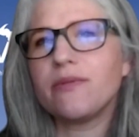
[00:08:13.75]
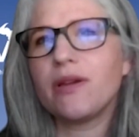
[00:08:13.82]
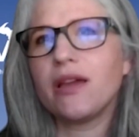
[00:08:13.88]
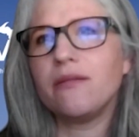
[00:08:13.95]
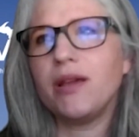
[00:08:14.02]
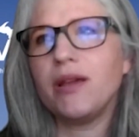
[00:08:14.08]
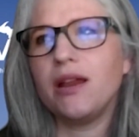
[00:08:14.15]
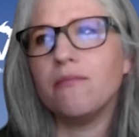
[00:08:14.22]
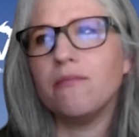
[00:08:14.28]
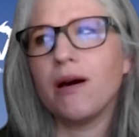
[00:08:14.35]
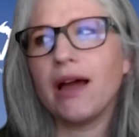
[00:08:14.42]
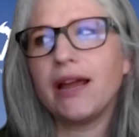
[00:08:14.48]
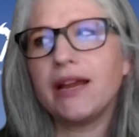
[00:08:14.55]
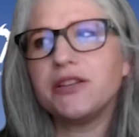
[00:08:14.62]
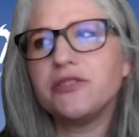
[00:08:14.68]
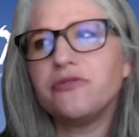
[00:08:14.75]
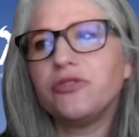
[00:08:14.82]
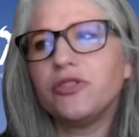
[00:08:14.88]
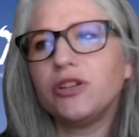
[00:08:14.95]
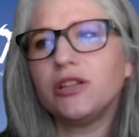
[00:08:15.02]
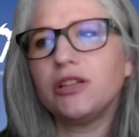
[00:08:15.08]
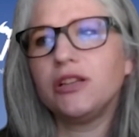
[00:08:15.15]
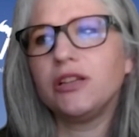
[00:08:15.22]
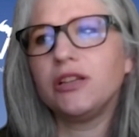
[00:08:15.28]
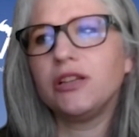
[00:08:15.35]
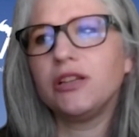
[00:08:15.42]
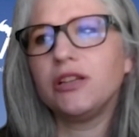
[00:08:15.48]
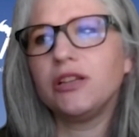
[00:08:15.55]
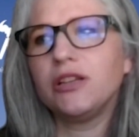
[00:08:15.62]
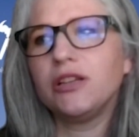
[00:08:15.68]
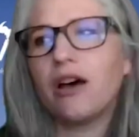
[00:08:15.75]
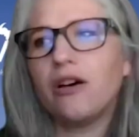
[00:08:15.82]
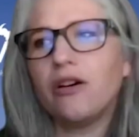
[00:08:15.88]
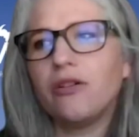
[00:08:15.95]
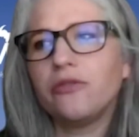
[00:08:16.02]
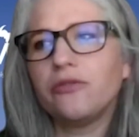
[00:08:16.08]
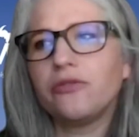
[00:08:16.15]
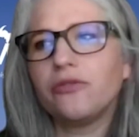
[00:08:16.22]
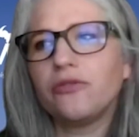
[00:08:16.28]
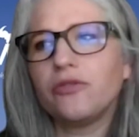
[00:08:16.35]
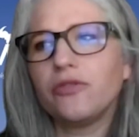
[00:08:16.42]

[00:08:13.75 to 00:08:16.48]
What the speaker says: and being mindful of,